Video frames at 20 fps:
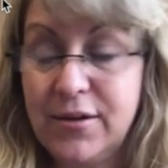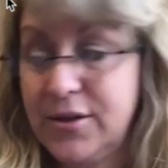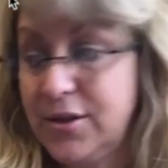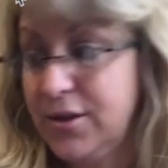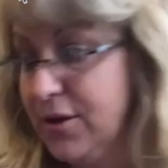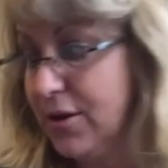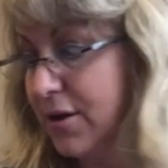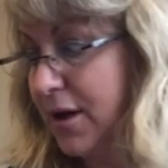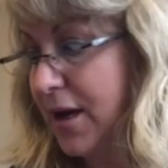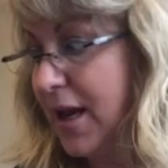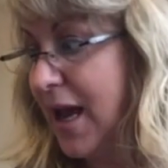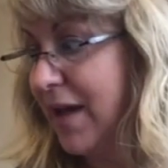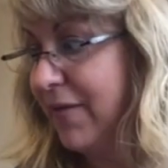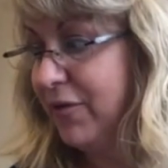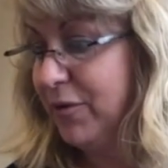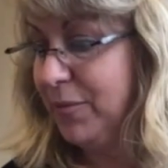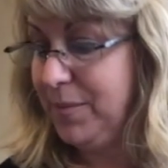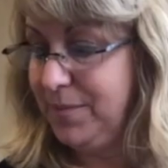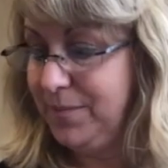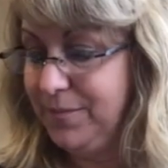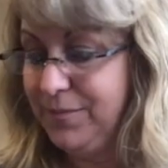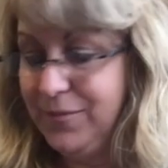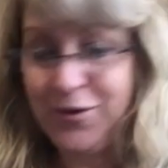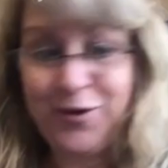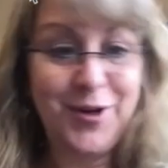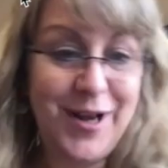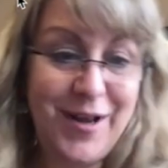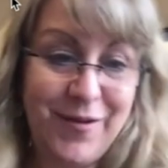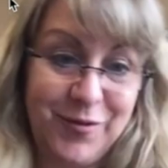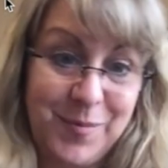so you're gonna have
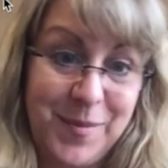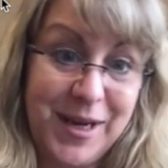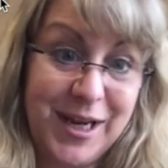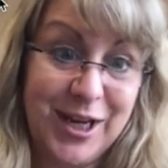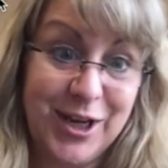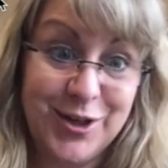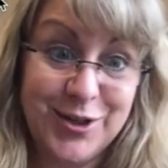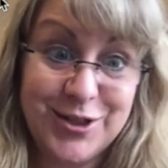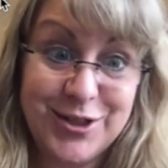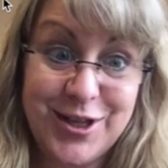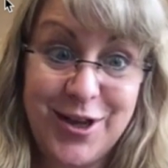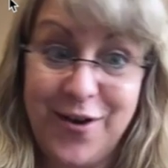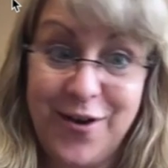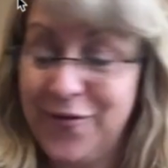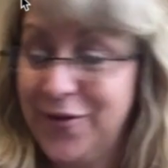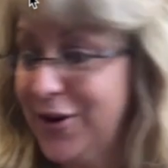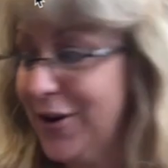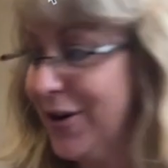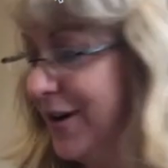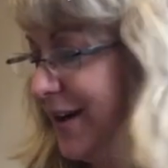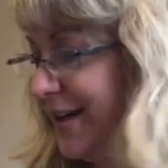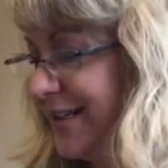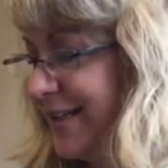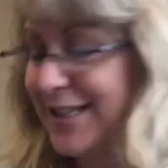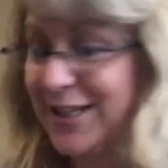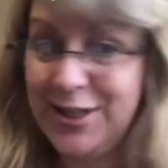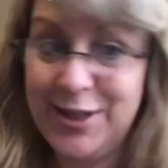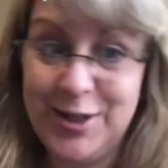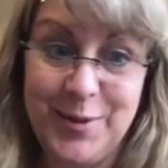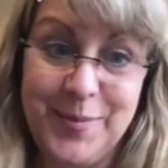to make it yourself. All right, it's a
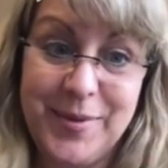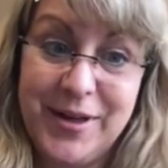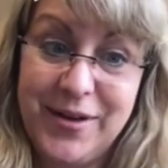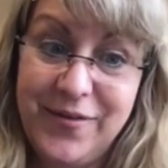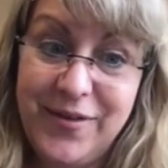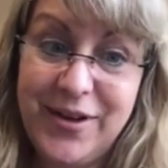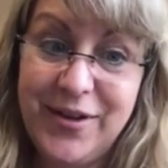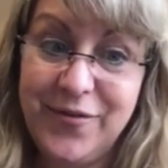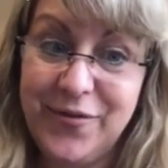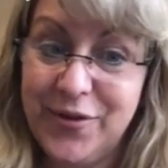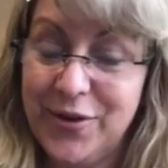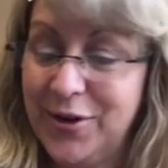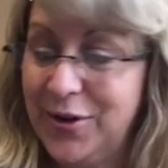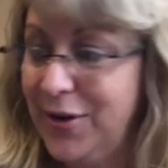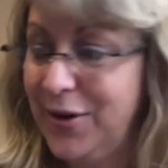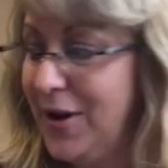little bit of effort.